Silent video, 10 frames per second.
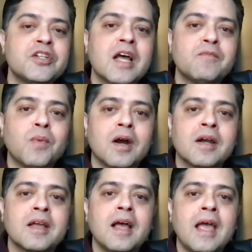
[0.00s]

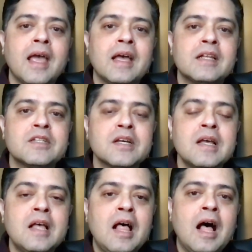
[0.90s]
network and
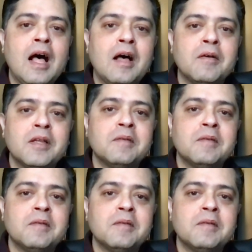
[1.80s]
uh,